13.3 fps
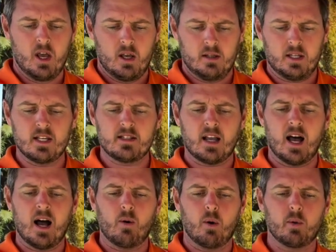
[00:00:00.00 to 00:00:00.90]
These
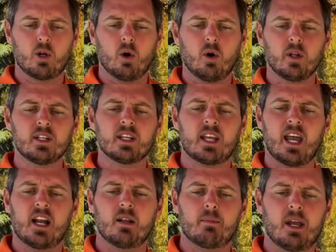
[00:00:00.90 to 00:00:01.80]
are what we call
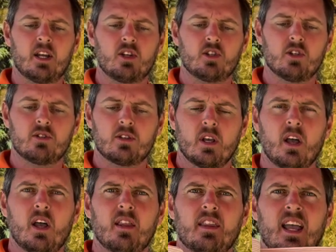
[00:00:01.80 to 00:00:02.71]
indicator bandages.
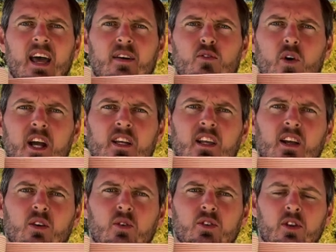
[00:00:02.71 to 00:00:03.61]
They have
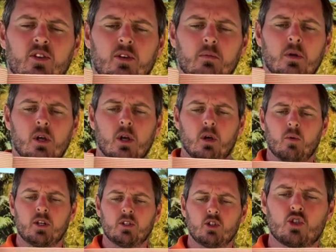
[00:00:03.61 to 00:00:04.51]
rectangles on them.
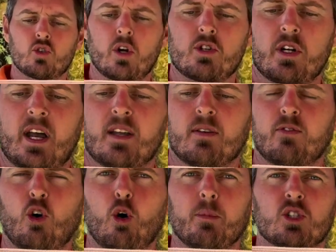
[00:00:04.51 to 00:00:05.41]
When you stretch it out to
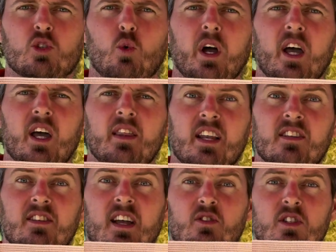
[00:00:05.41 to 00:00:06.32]
form a square, that
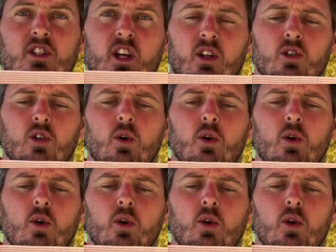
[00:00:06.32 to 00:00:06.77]
is actually telling you